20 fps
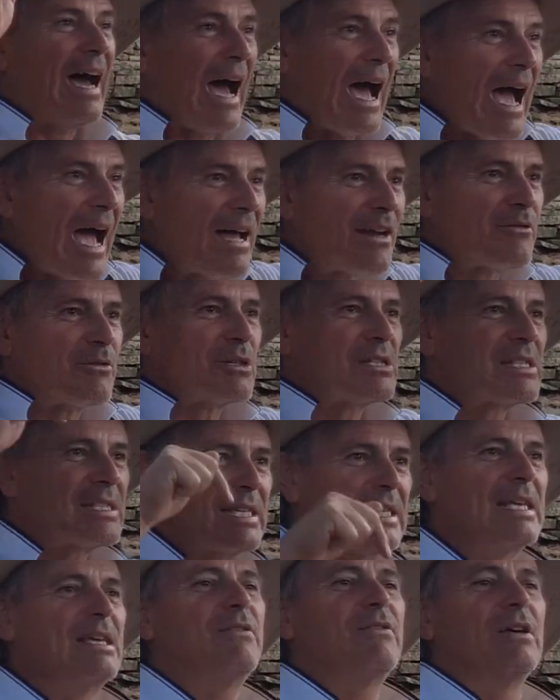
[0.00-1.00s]
and
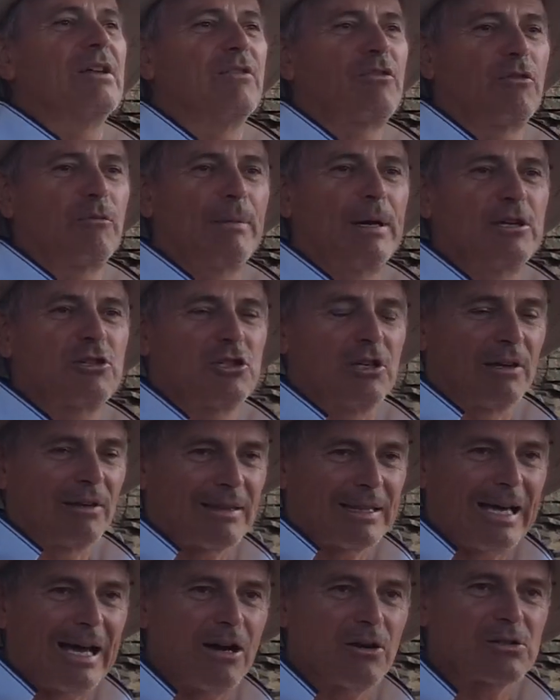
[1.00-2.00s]
receive information
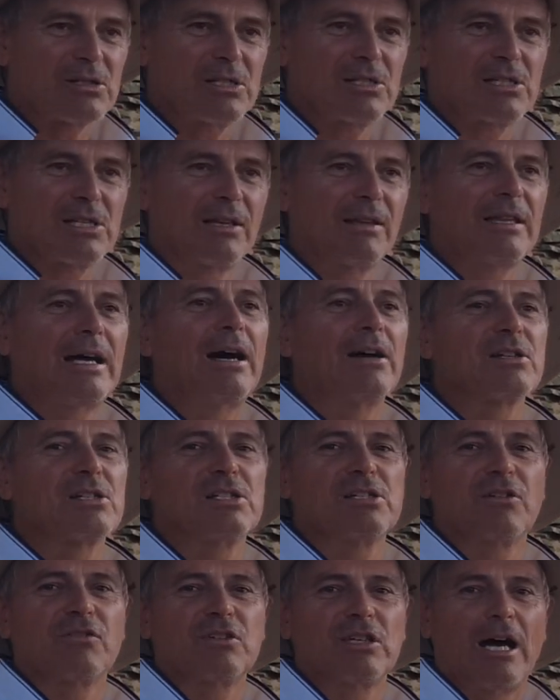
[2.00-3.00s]
thousands and
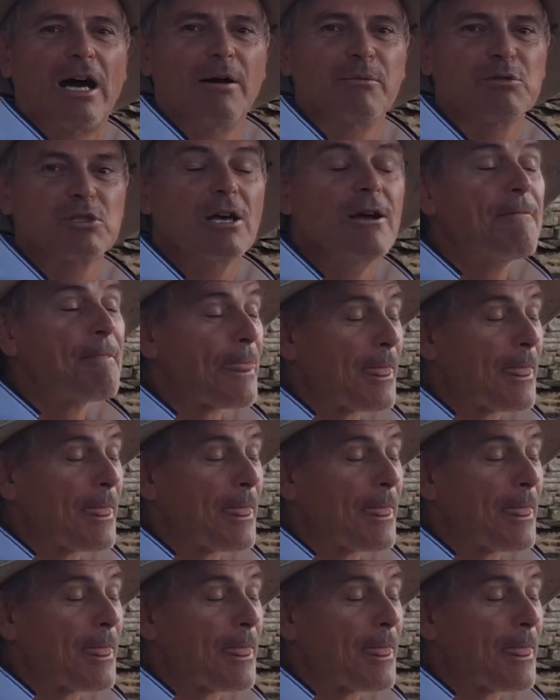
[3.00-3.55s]
thousands of times